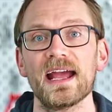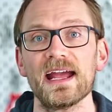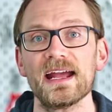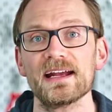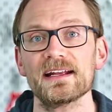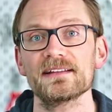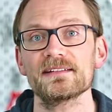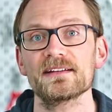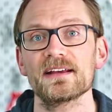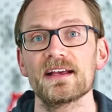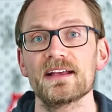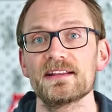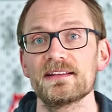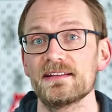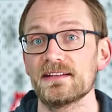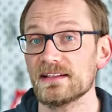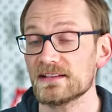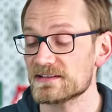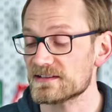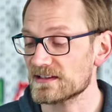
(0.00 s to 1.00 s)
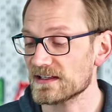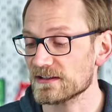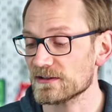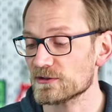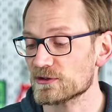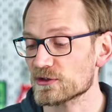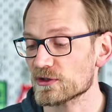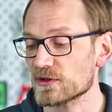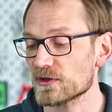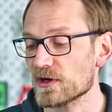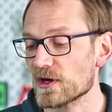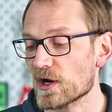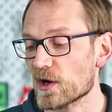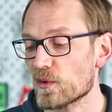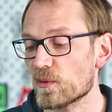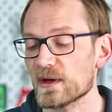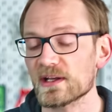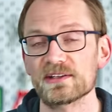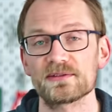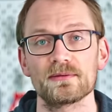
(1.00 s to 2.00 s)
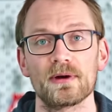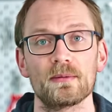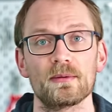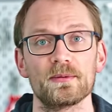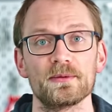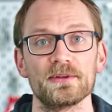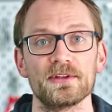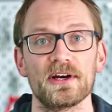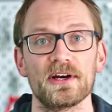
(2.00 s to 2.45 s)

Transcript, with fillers: and the signature quick swappable